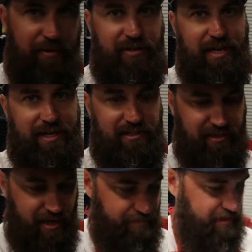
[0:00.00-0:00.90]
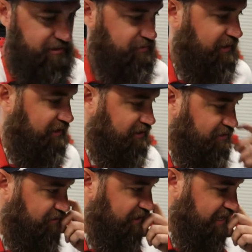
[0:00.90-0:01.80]
speed with the next step as we get
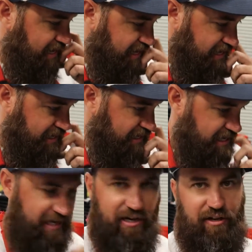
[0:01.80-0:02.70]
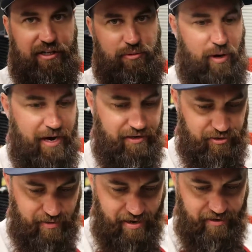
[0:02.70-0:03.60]
going, get all these
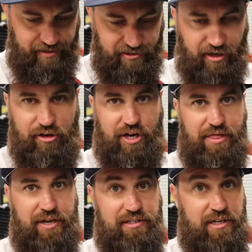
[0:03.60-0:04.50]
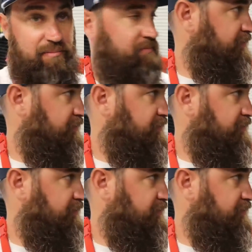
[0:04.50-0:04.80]
wires routed and start hooking things up.